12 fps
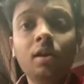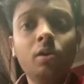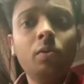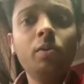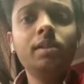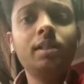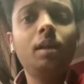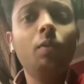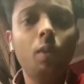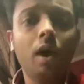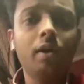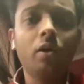you will see
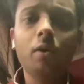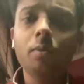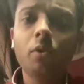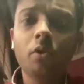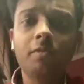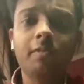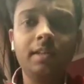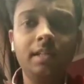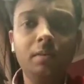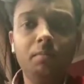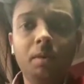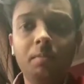one or more of our
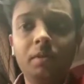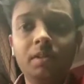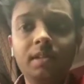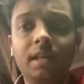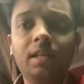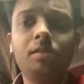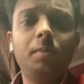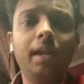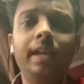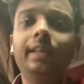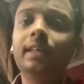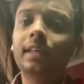team members
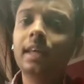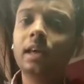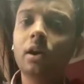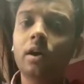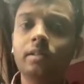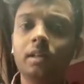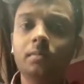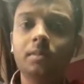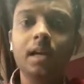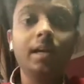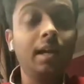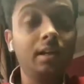explaining the key concepts
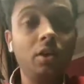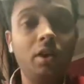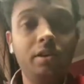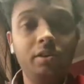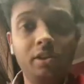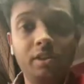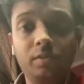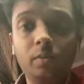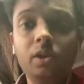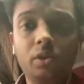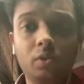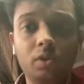and ideologies
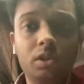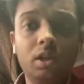we used